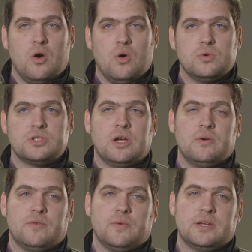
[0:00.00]

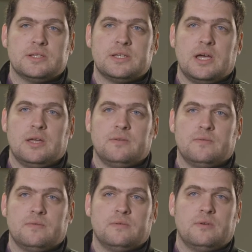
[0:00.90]
Also, if we can
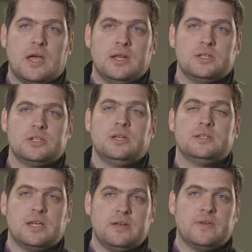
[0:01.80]
save energy,
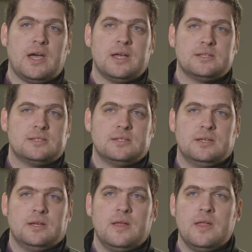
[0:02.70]
save gas,
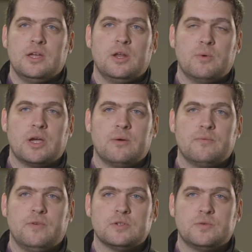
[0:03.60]

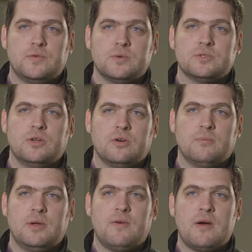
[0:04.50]
fossil fuels are not
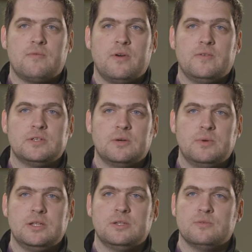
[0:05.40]
going to be around forever, so
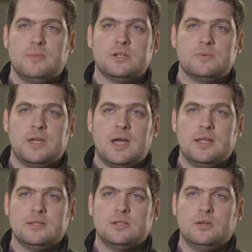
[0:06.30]
we need to do as much as we
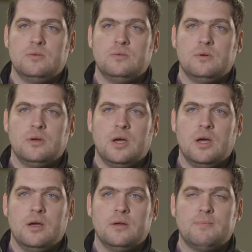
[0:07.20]
can to
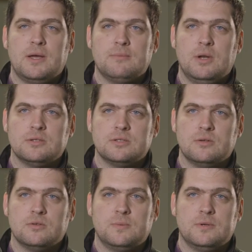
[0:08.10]
make them last as
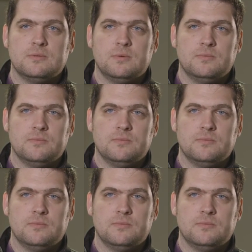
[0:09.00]
long as possible.